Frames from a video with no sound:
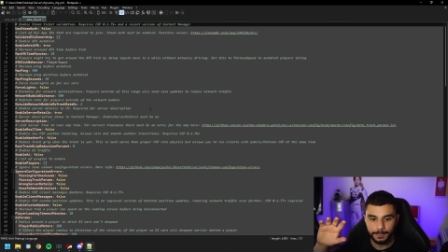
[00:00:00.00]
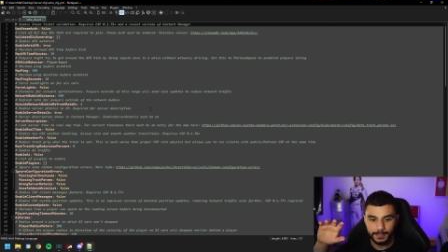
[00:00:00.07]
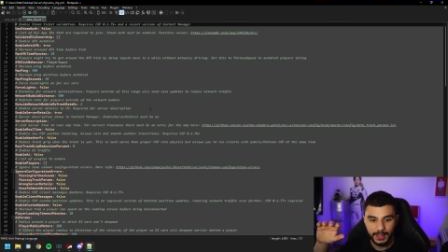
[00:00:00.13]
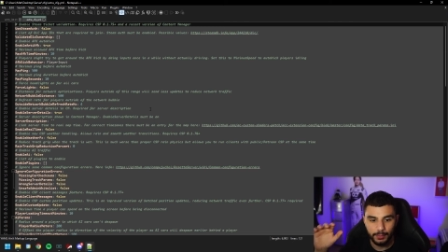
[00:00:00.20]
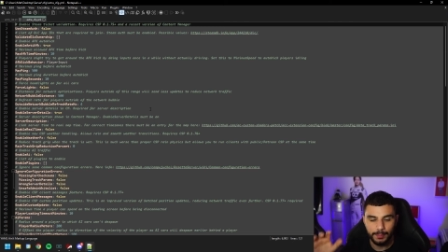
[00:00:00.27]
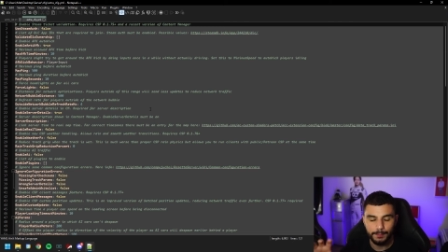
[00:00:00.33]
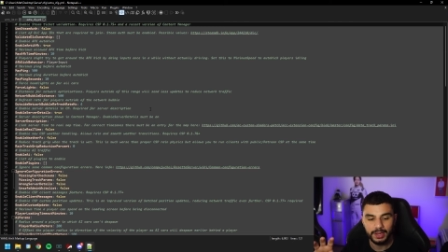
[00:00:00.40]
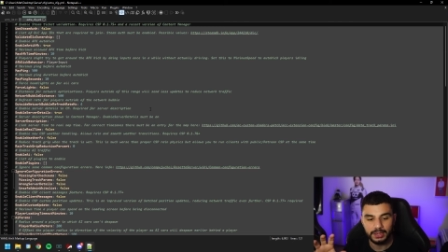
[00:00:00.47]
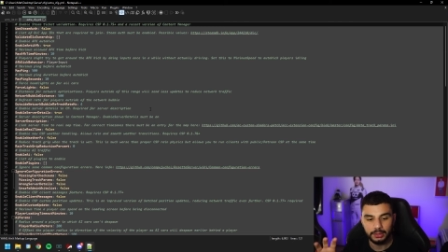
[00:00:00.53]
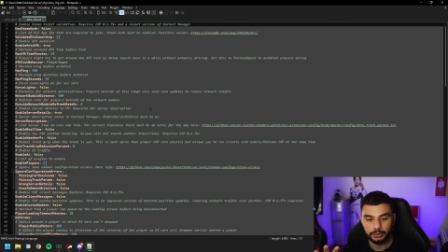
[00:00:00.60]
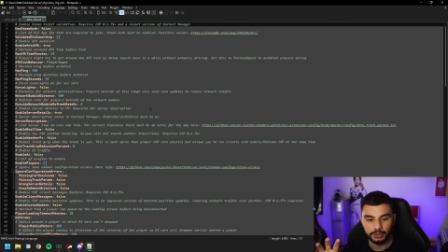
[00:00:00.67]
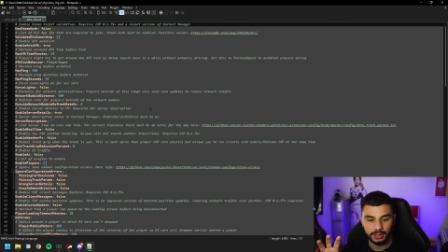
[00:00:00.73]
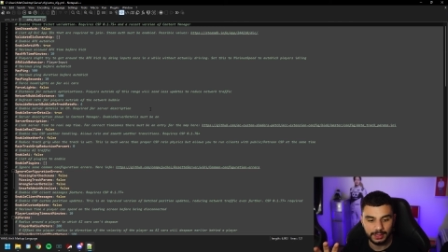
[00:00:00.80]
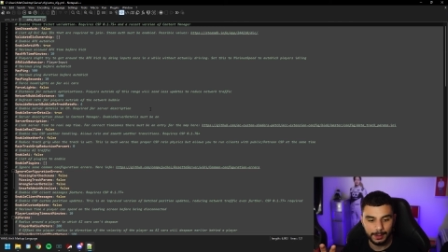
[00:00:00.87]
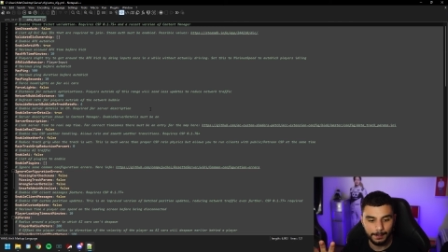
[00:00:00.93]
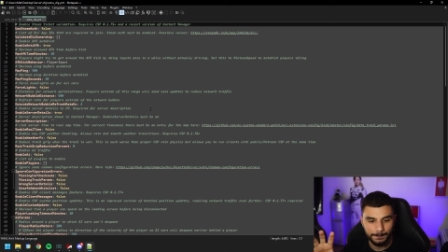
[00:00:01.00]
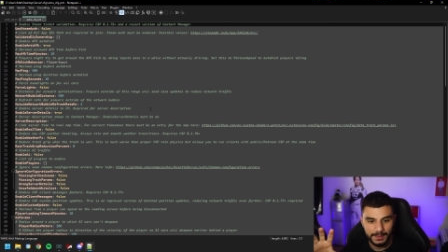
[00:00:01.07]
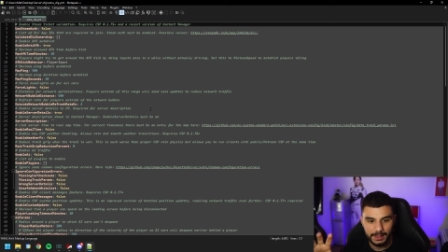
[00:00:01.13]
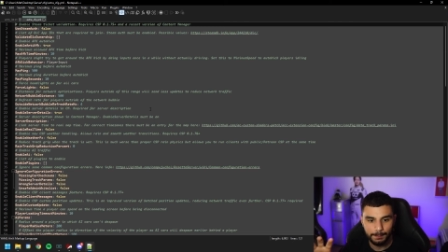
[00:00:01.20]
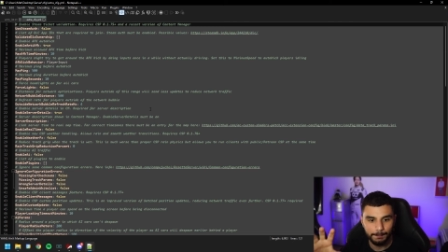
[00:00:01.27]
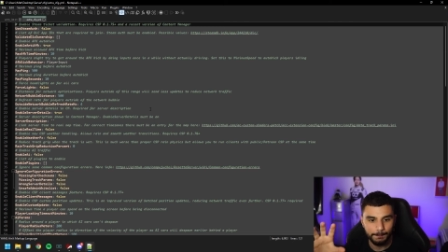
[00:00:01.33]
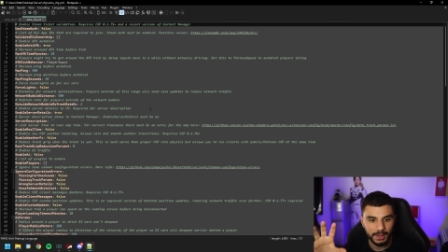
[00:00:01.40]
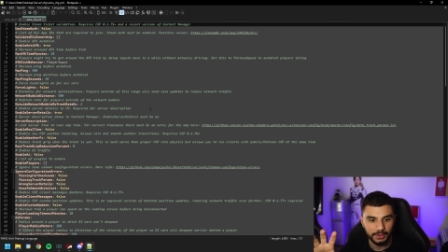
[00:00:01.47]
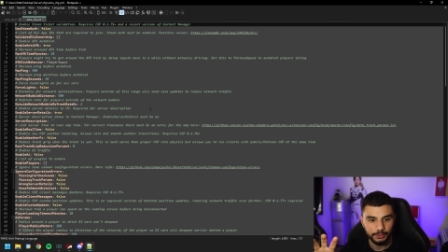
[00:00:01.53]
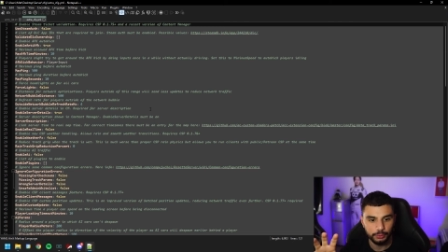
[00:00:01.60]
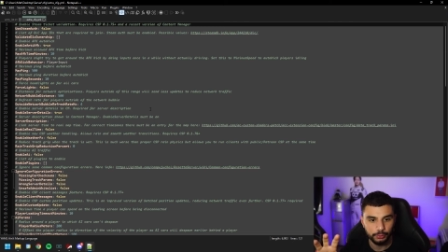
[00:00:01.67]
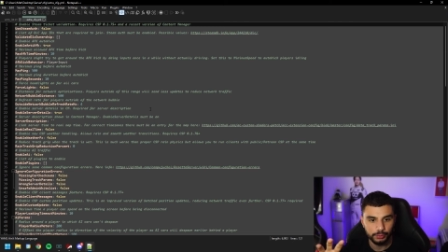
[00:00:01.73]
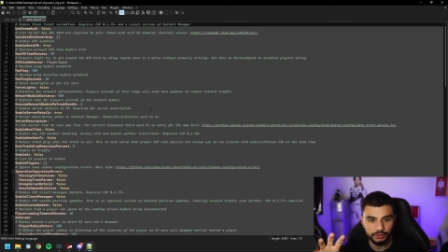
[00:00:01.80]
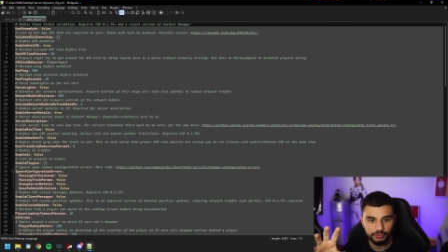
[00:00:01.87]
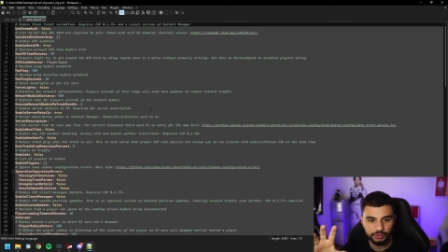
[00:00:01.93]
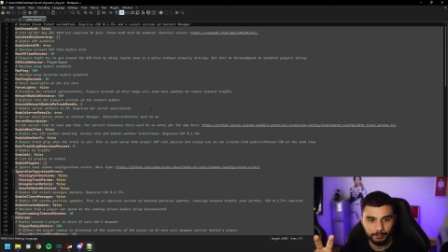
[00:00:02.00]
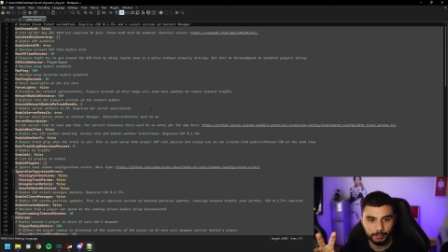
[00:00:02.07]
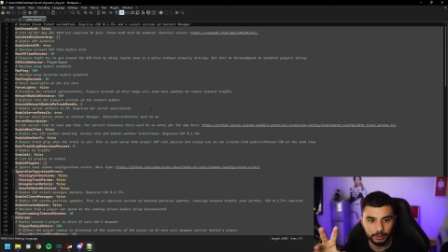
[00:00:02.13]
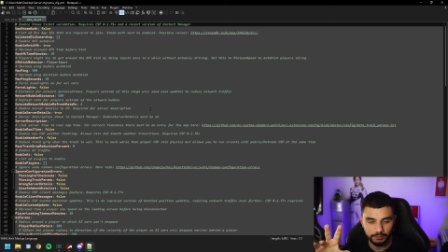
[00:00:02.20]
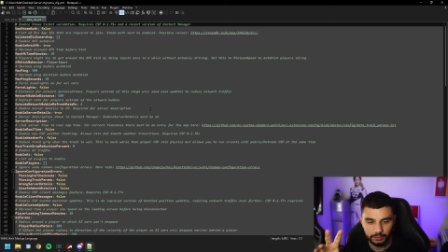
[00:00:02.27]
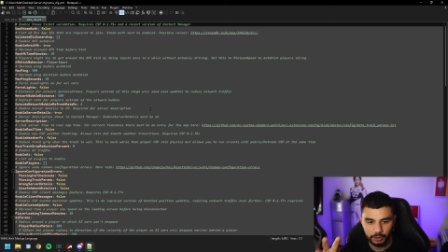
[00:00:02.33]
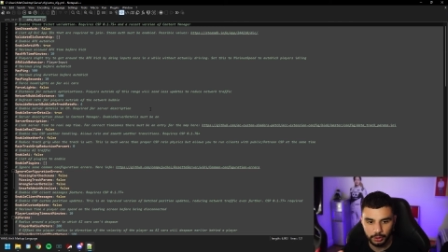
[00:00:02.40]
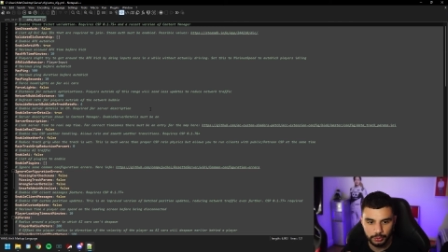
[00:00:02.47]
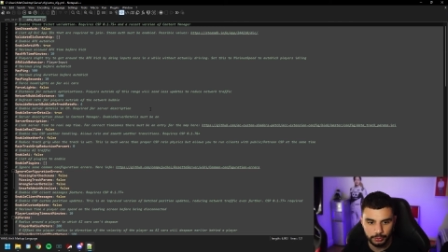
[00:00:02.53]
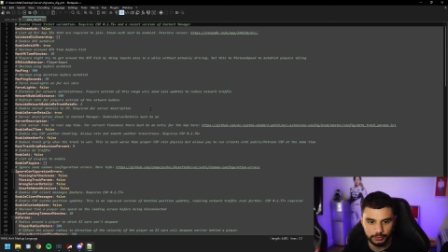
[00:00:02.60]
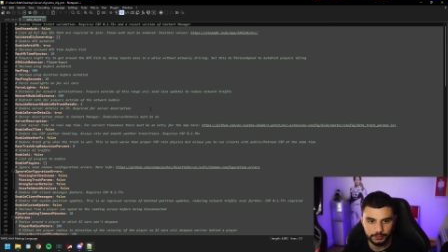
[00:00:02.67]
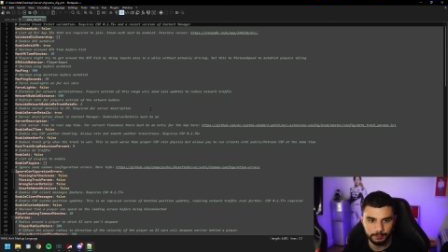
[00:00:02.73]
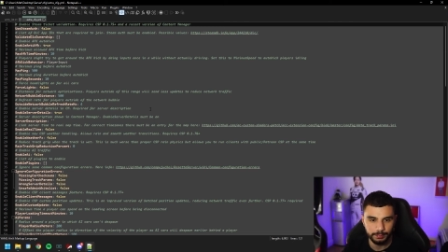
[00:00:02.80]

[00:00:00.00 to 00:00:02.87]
Now it might look like a big bundle and jumble of code,